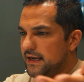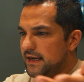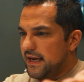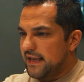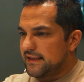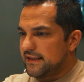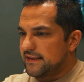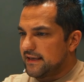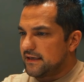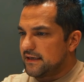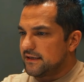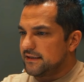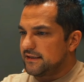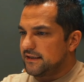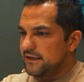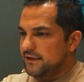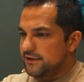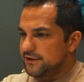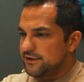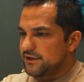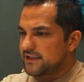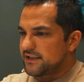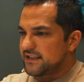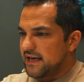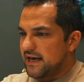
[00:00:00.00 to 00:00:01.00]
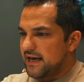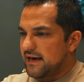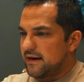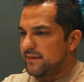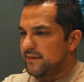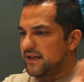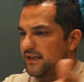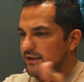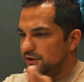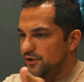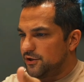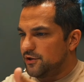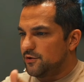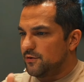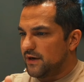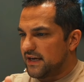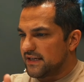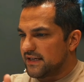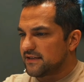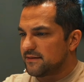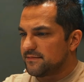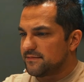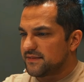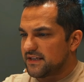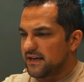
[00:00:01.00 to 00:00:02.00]
And then on the other side, I mean, in the
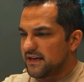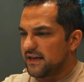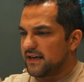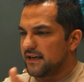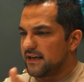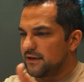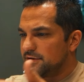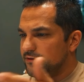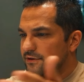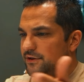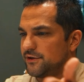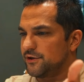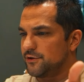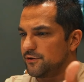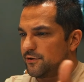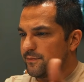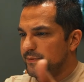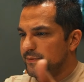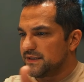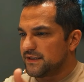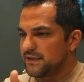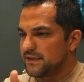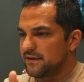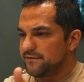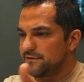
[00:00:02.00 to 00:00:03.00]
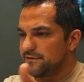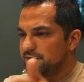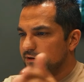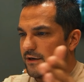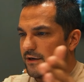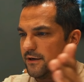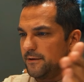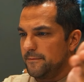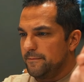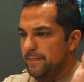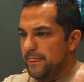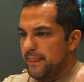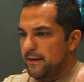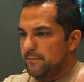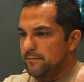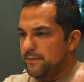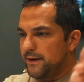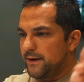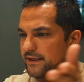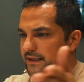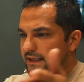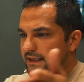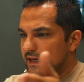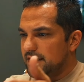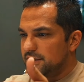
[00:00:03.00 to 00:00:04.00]
US, I'm saying, I know in Europe it's different,
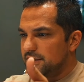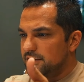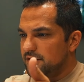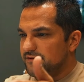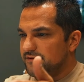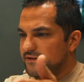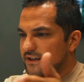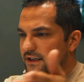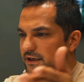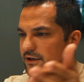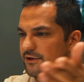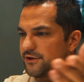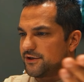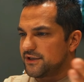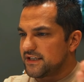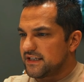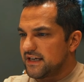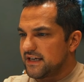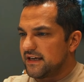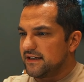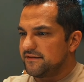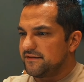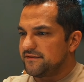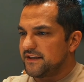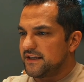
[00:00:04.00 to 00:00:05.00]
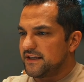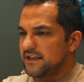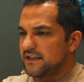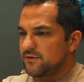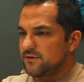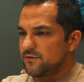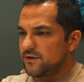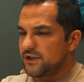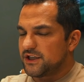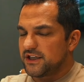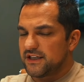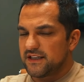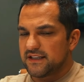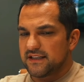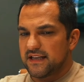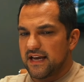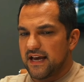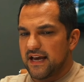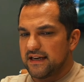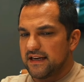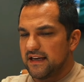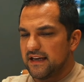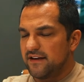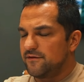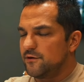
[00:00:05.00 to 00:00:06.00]
but then you have the other side of things, which is
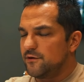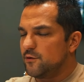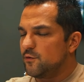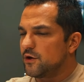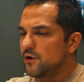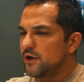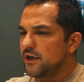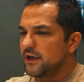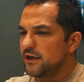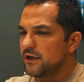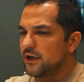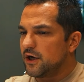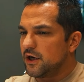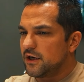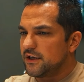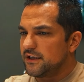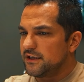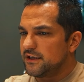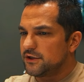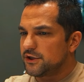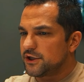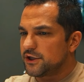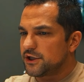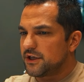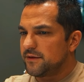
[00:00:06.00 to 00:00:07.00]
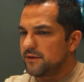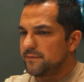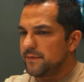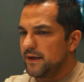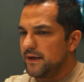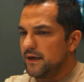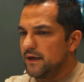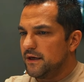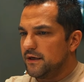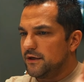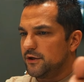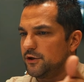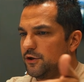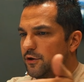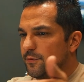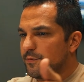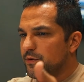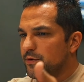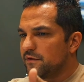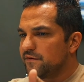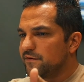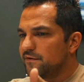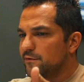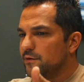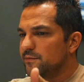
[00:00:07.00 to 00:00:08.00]
that if you work at a car dealership, your
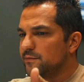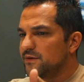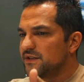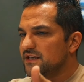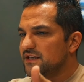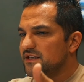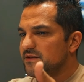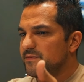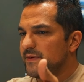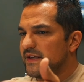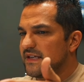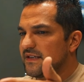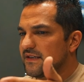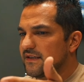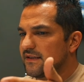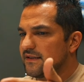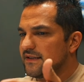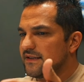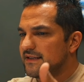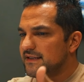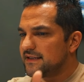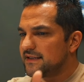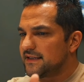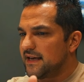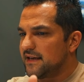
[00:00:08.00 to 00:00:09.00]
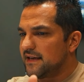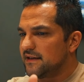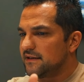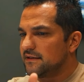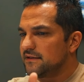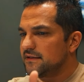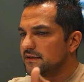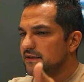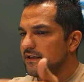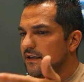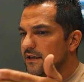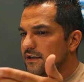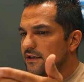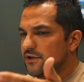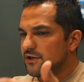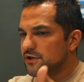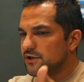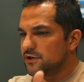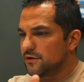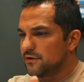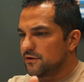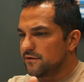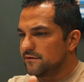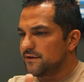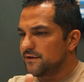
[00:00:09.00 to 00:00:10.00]
performance is based on sales,
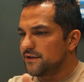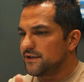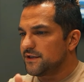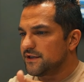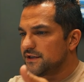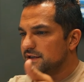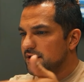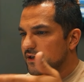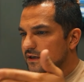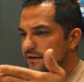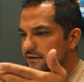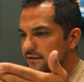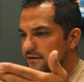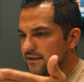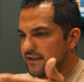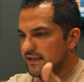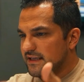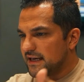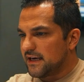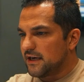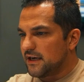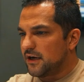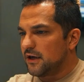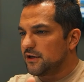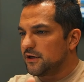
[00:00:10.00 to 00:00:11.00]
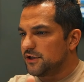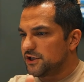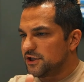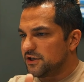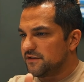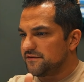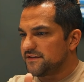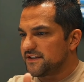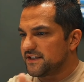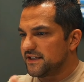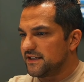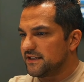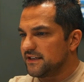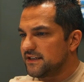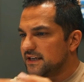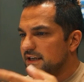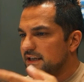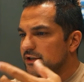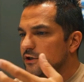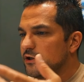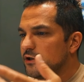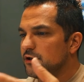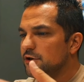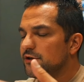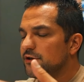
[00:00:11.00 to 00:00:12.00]
service, the psychology of sales, and
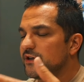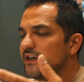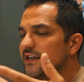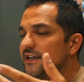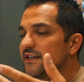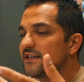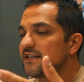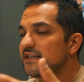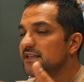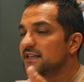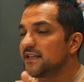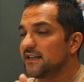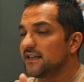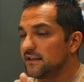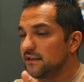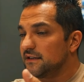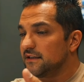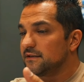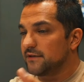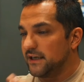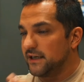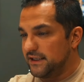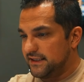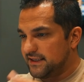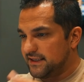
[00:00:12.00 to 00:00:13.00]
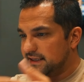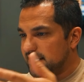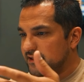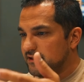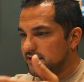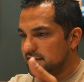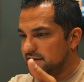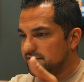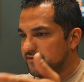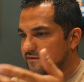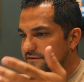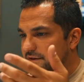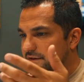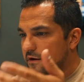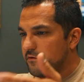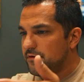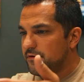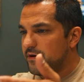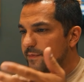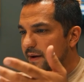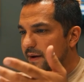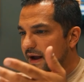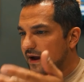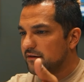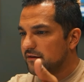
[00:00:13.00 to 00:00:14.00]
you're learning a skill, right? Sales is a
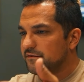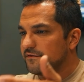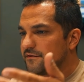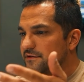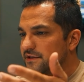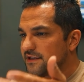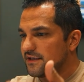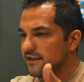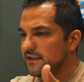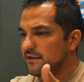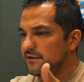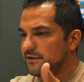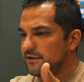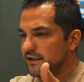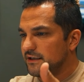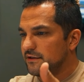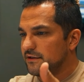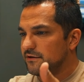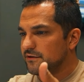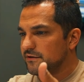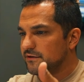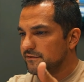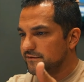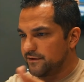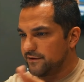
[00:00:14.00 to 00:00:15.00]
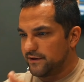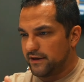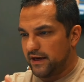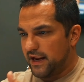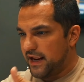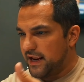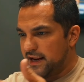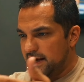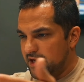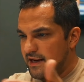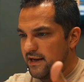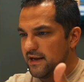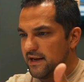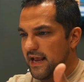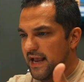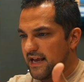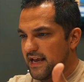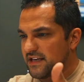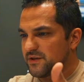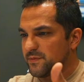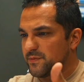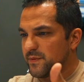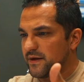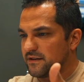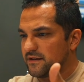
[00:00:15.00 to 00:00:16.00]
very powerful skill you can learn for any
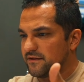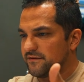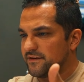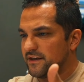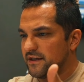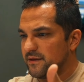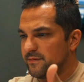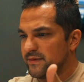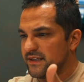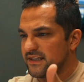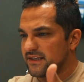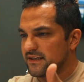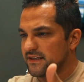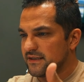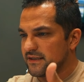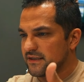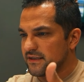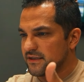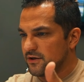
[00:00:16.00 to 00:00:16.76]
aspect of any business.